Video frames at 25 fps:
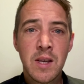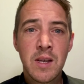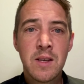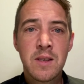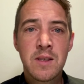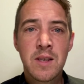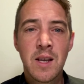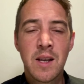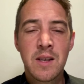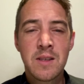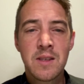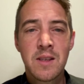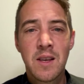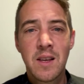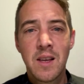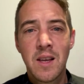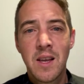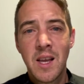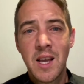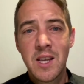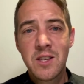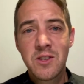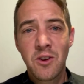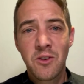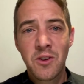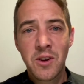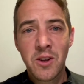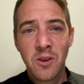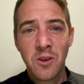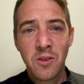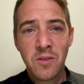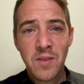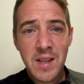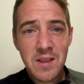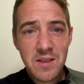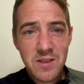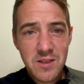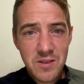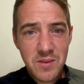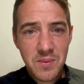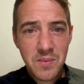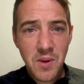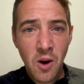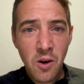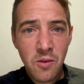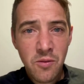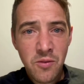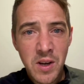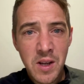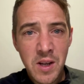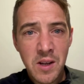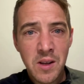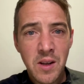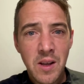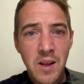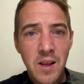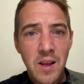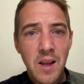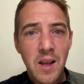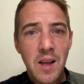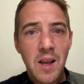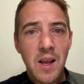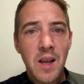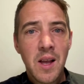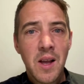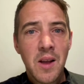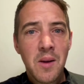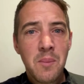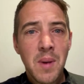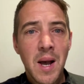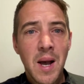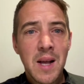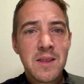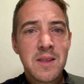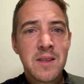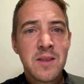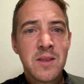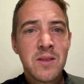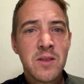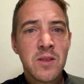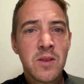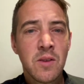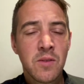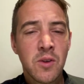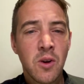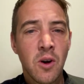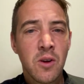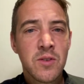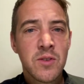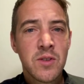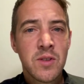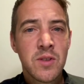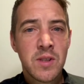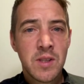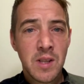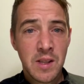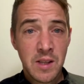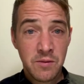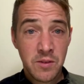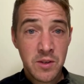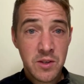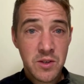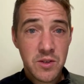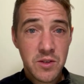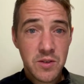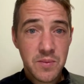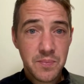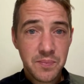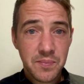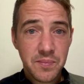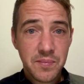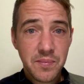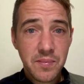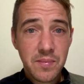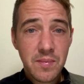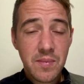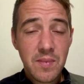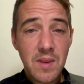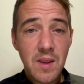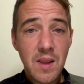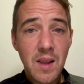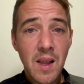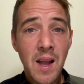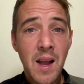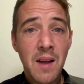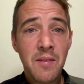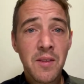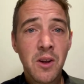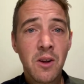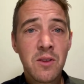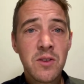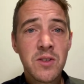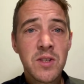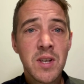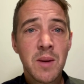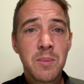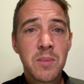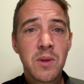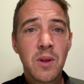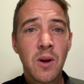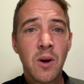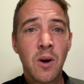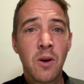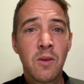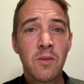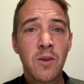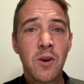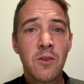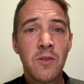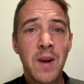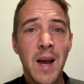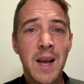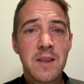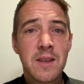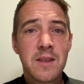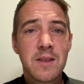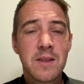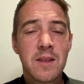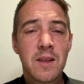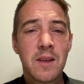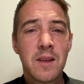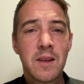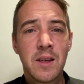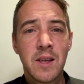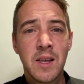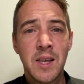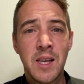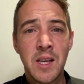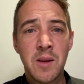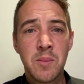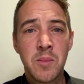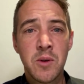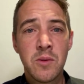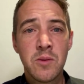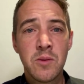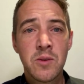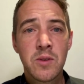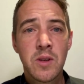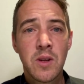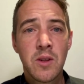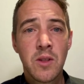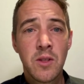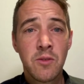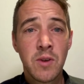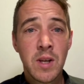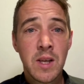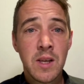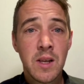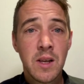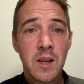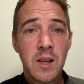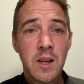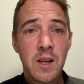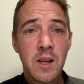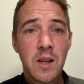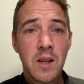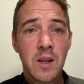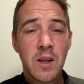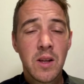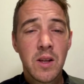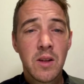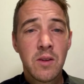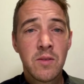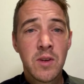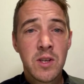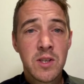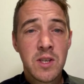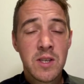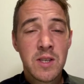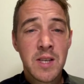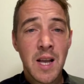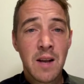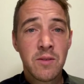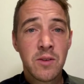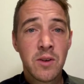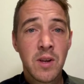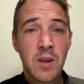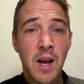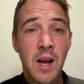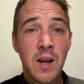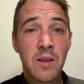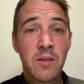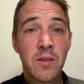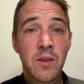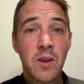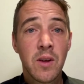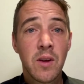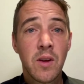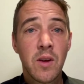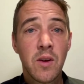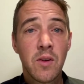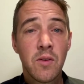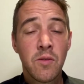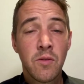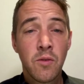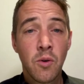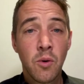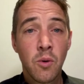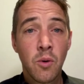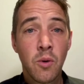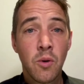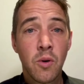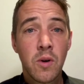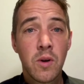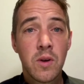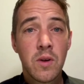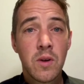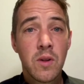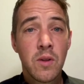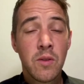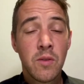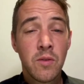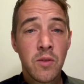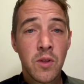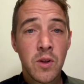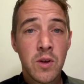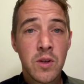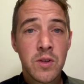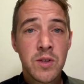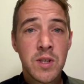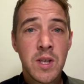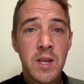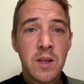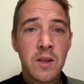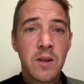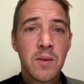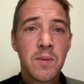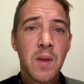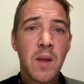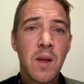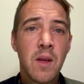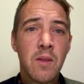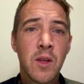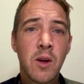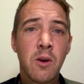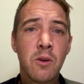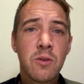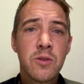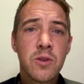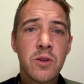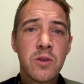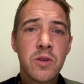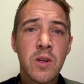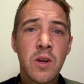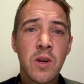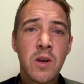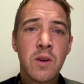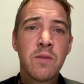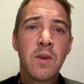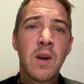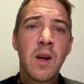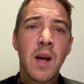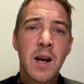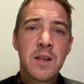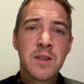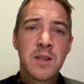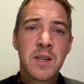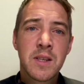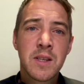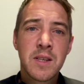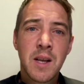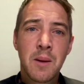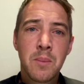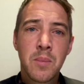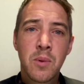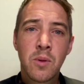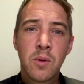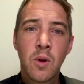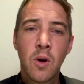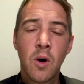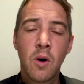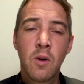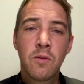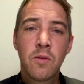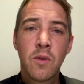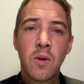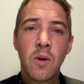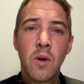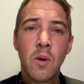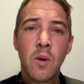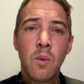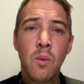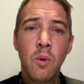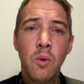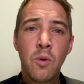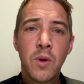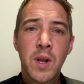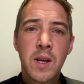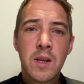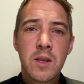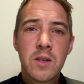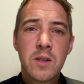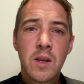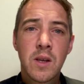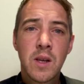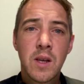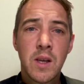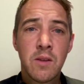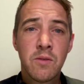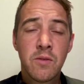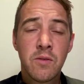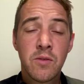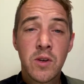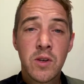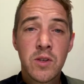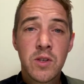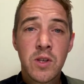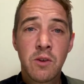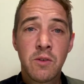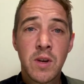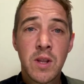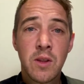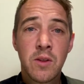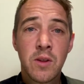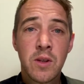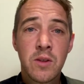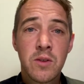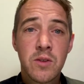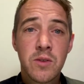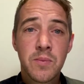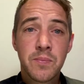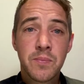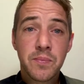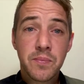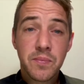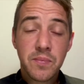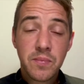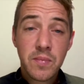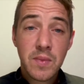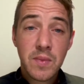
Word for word: these as historical events, offering patterns of God's deliverance and the concept of rest, Hebrews 3 verses 7 and 4, 13. They also serve as an example of warnings in 1 Corinthians